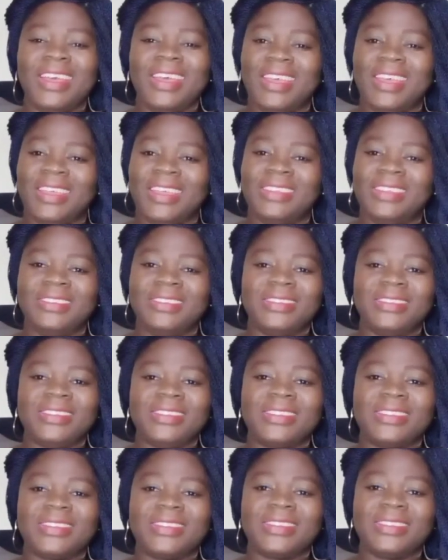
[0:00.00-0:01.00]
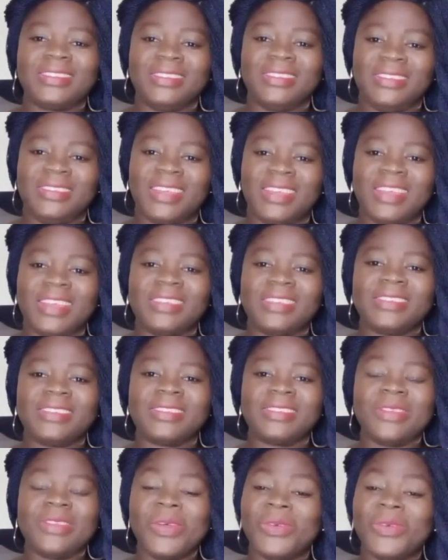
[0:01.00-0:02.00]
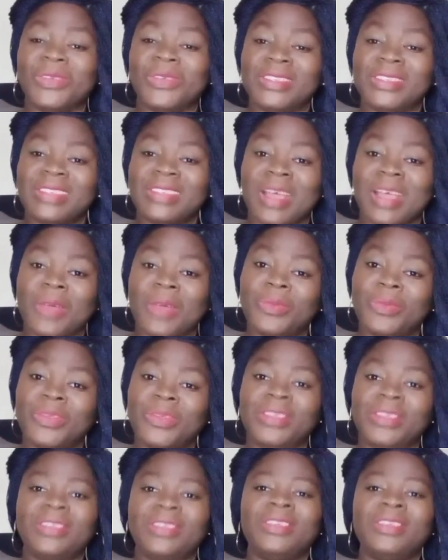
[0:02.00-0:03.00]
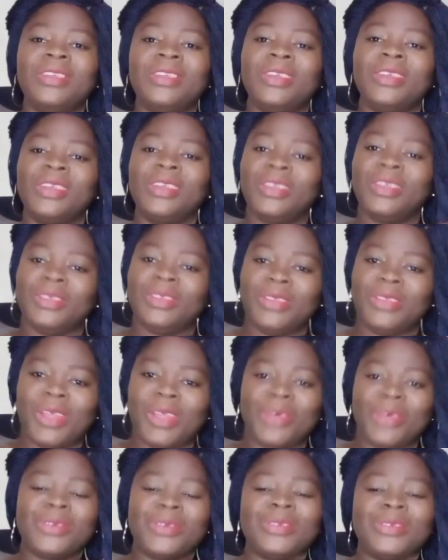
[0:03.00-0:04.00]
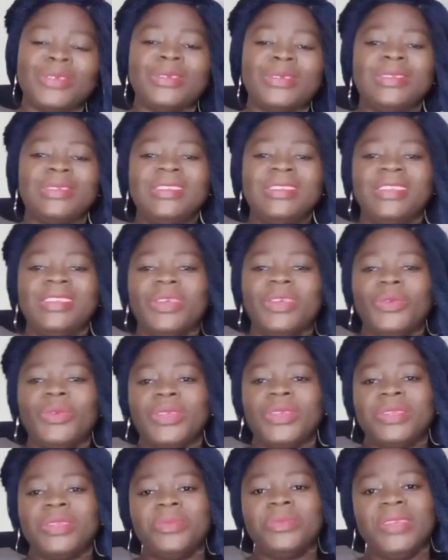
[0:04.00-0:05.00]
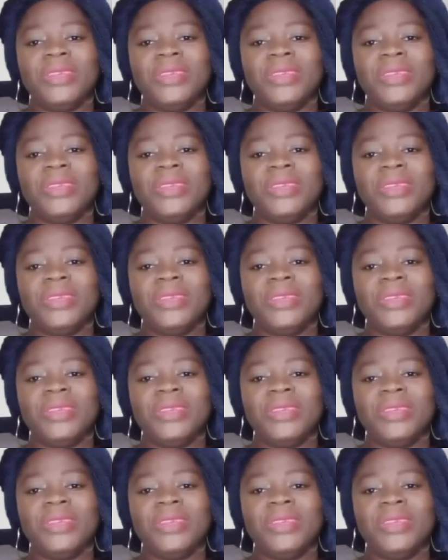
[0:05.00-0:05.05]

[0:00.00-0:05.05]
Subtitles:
And yes, always happy you're also here with